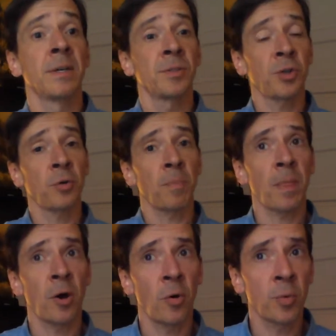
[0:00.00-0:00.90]
So
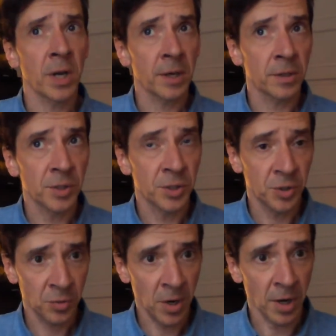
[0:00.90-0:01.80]
when I
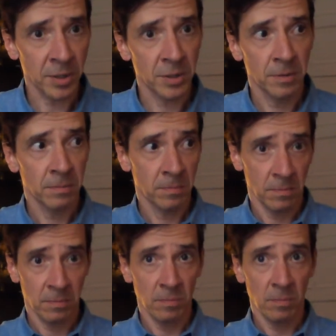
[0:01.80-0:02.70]
construct
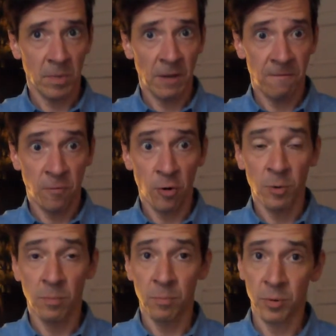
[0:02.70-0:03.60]
a
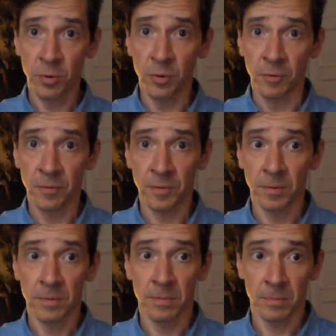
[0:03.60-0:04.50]
formal proof,
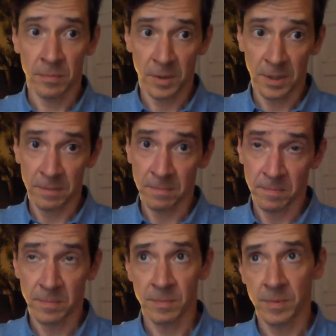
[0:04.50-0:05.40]
right,
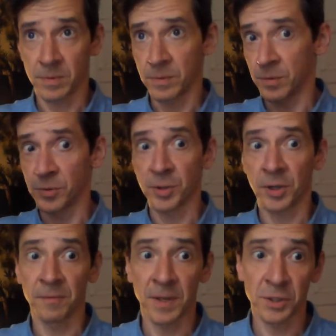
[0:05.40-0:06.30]
using the
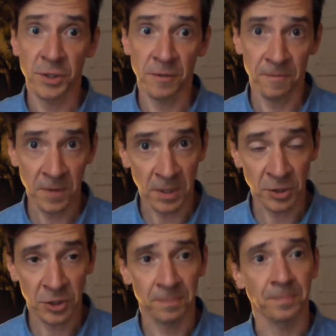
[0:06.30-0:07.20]
conventions of
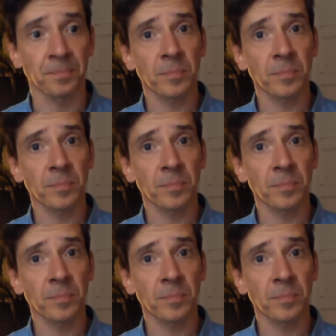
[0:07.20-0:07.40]
Fitch,